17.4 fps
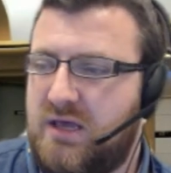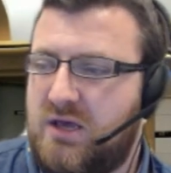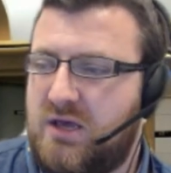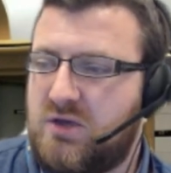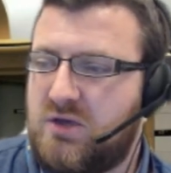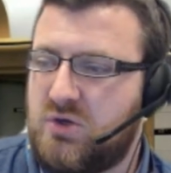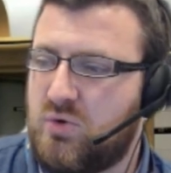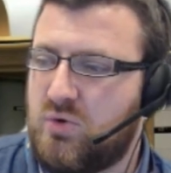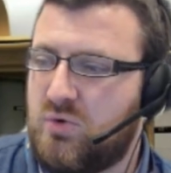
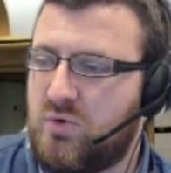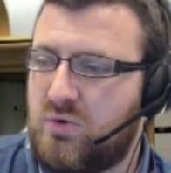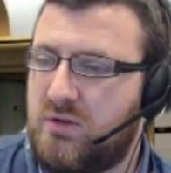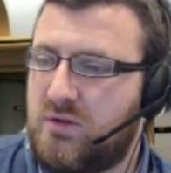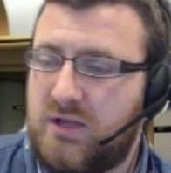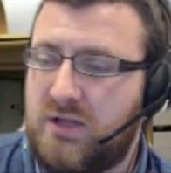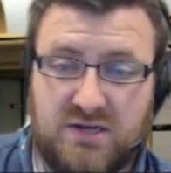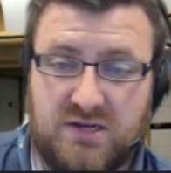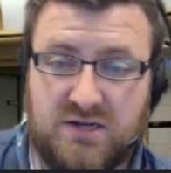your
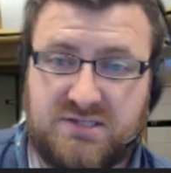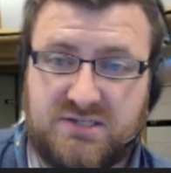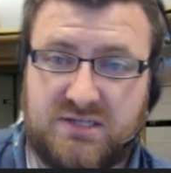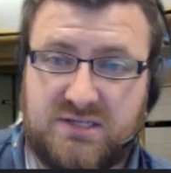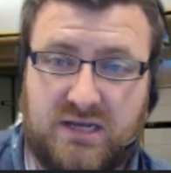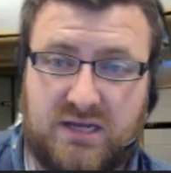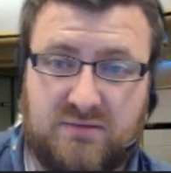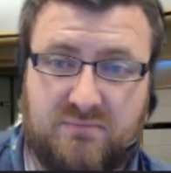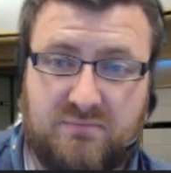learners
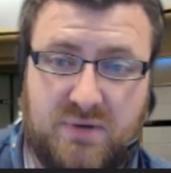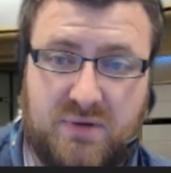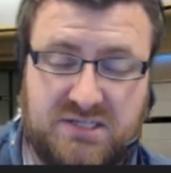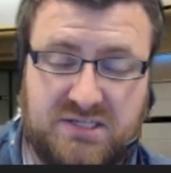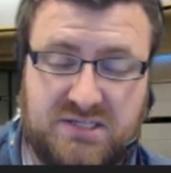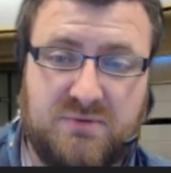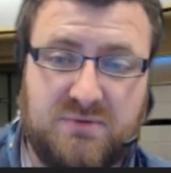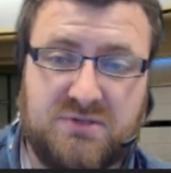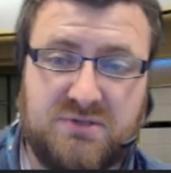and
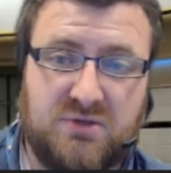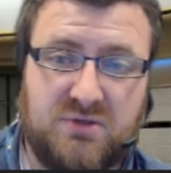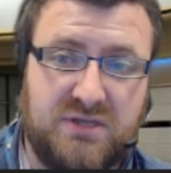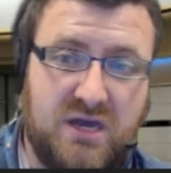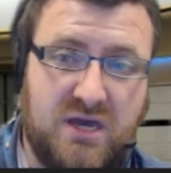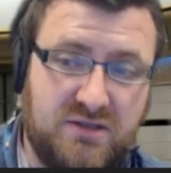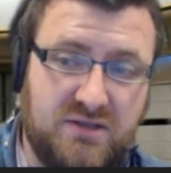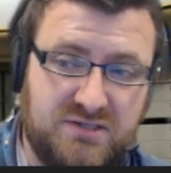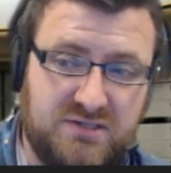participants on
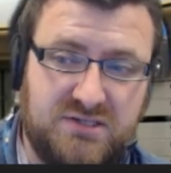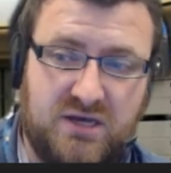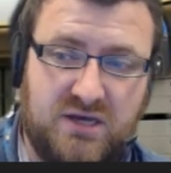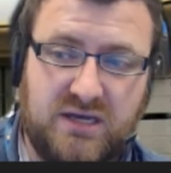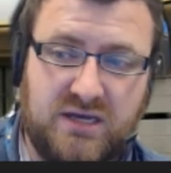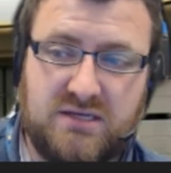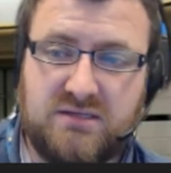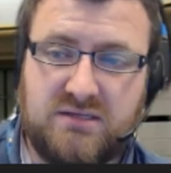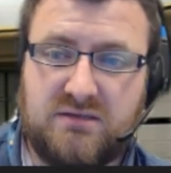the other
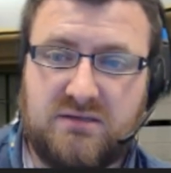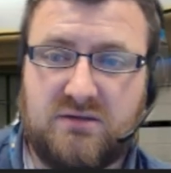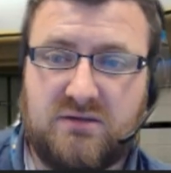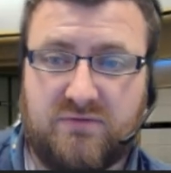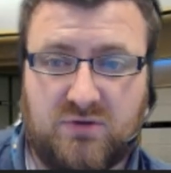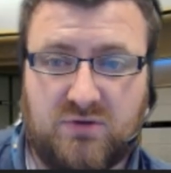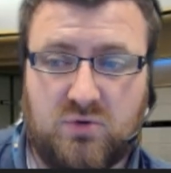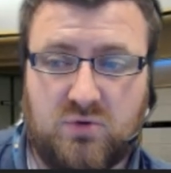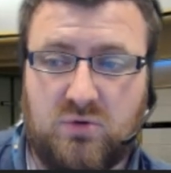side
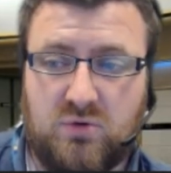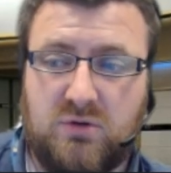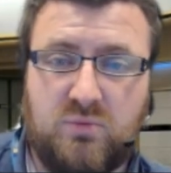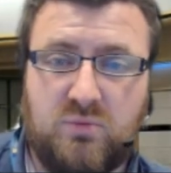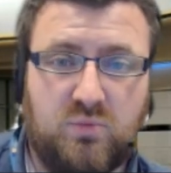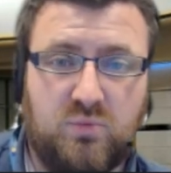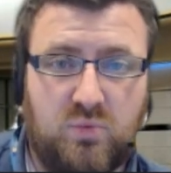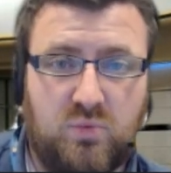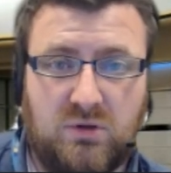of the
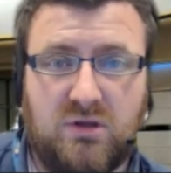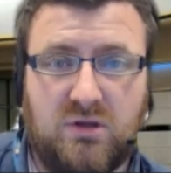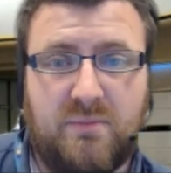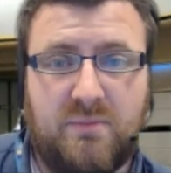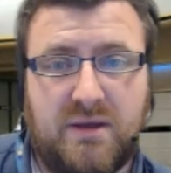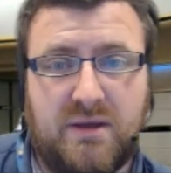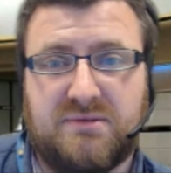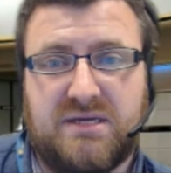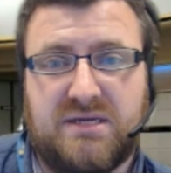call will not
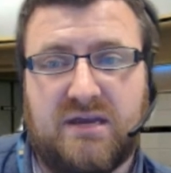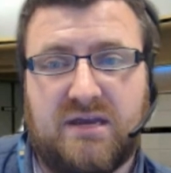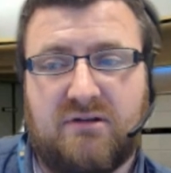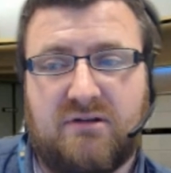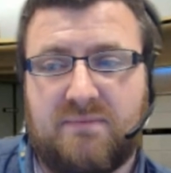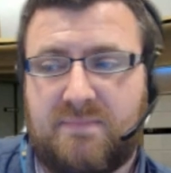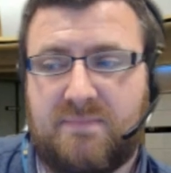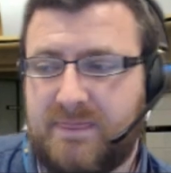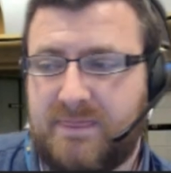be able to hear it.